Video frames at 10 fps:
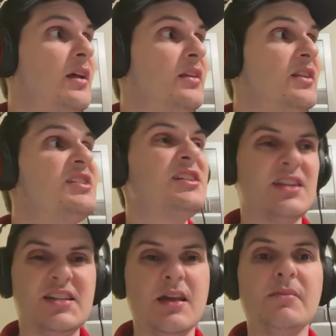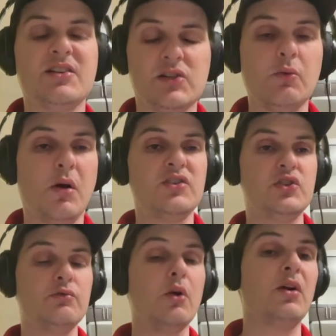this is a team that still wants to
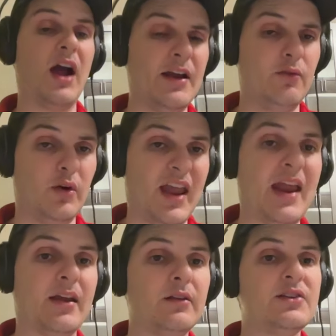grow kind of organically.